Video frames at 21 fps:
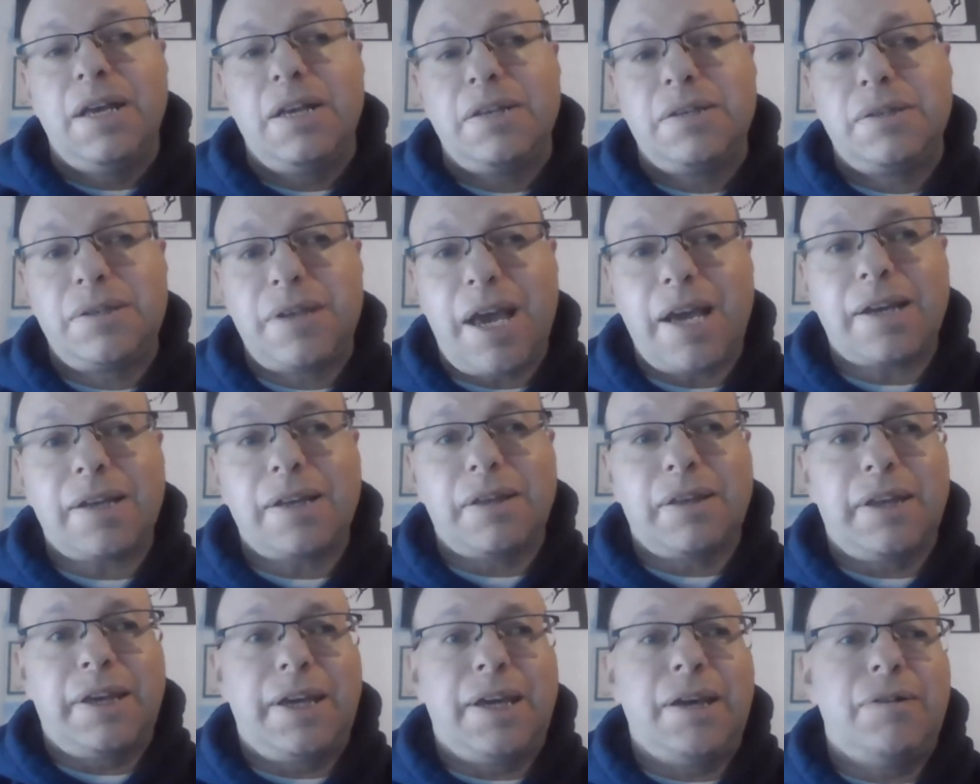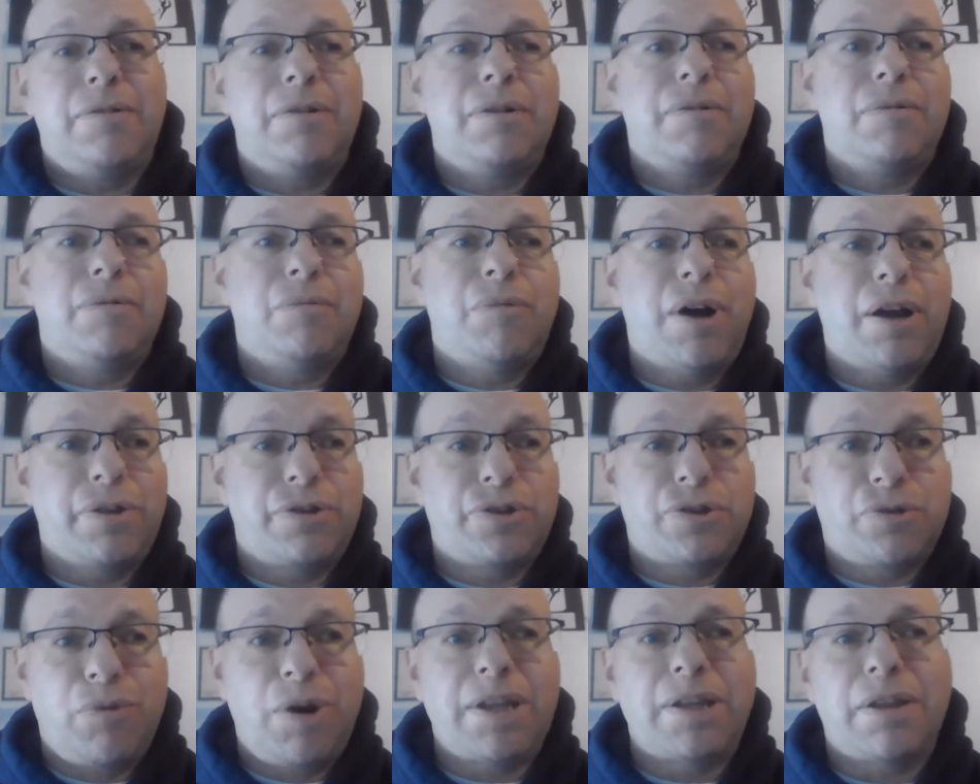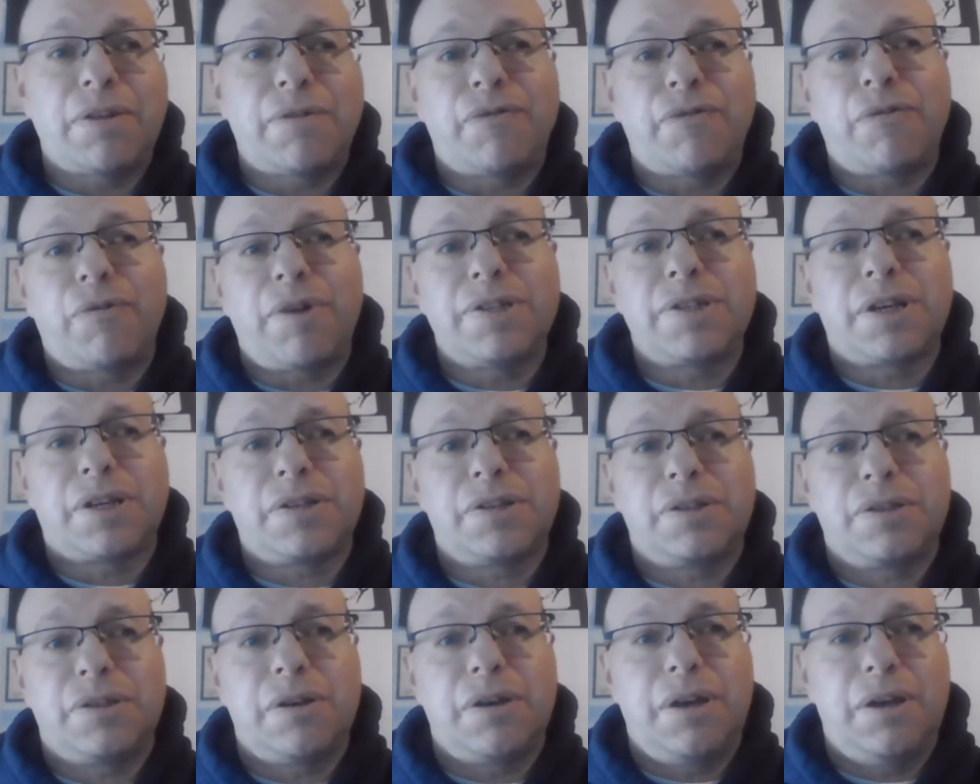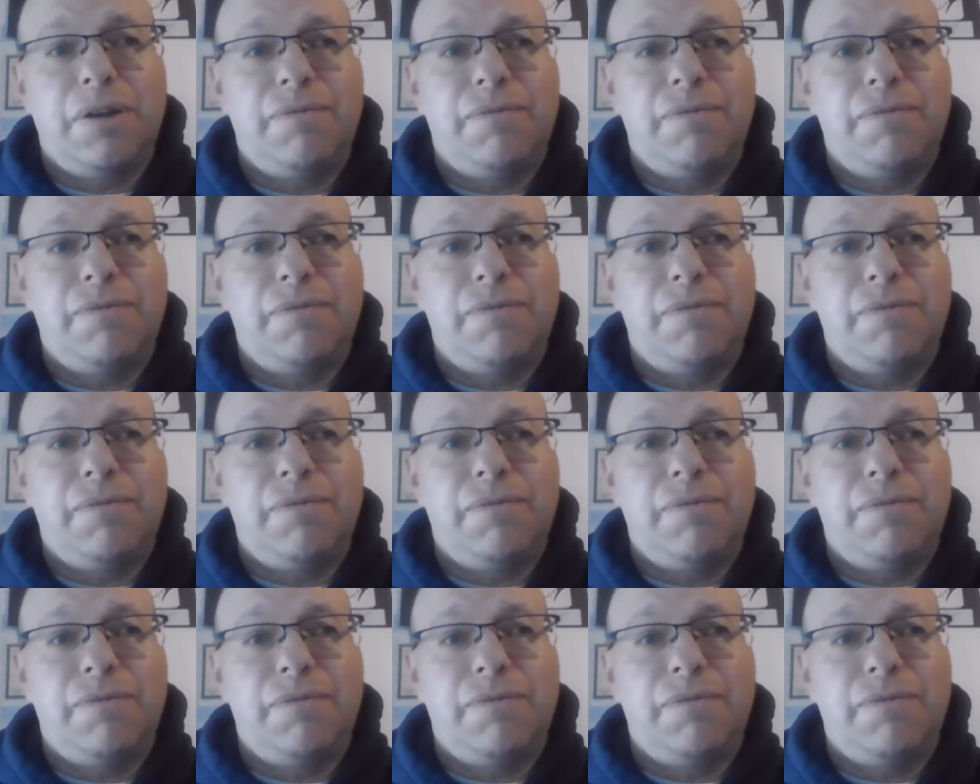Secondly, while it's great that the forensics